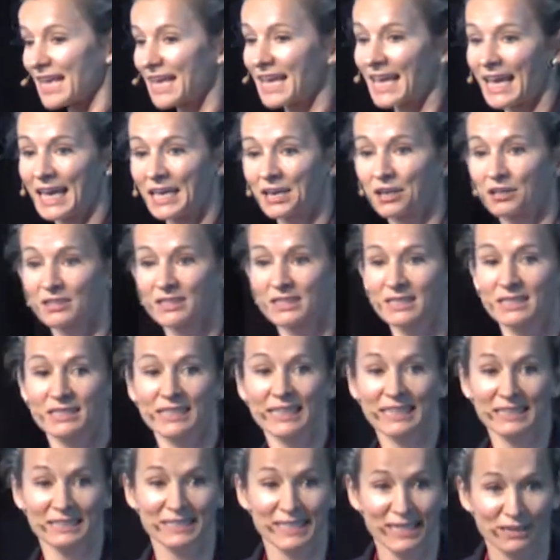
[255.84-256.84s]
and I'd
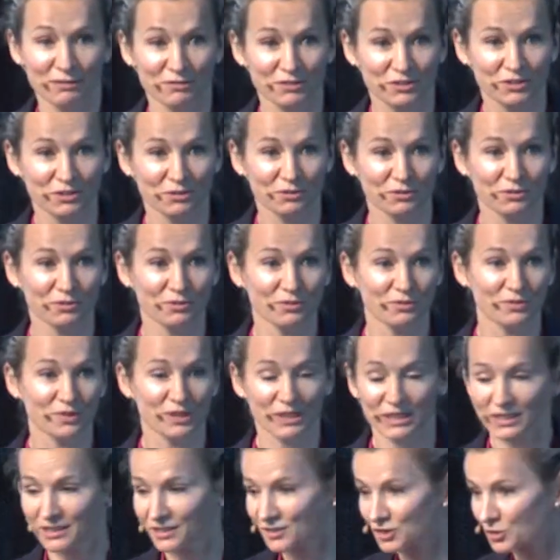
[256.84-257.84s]
sneak down to
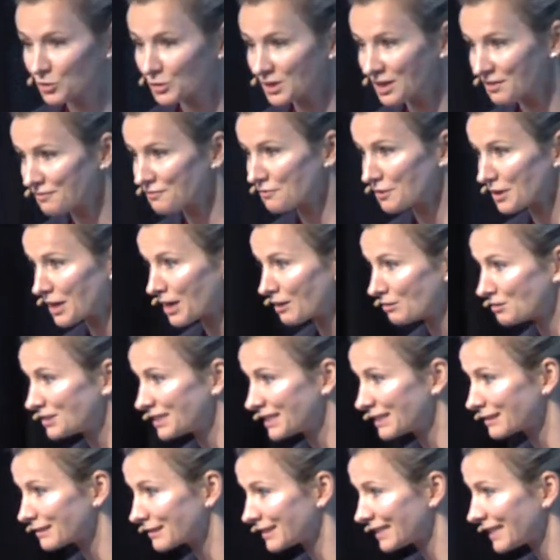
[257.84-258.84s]
the 24-hour
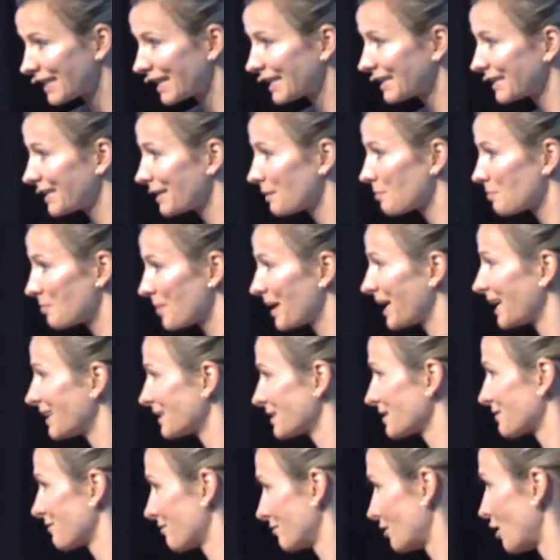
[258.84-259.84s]
dairy and get bags
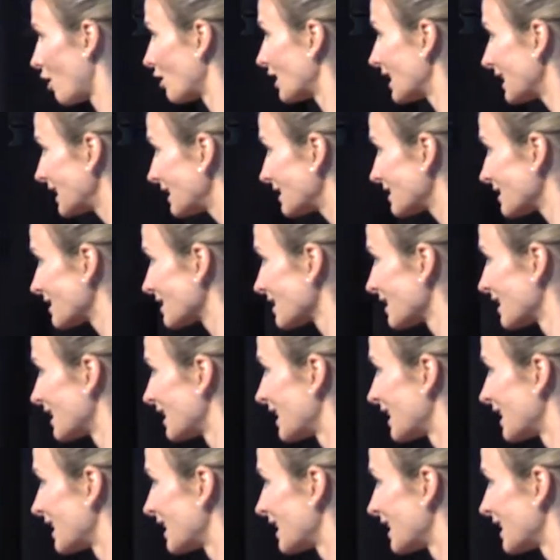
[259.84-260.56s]
of lollies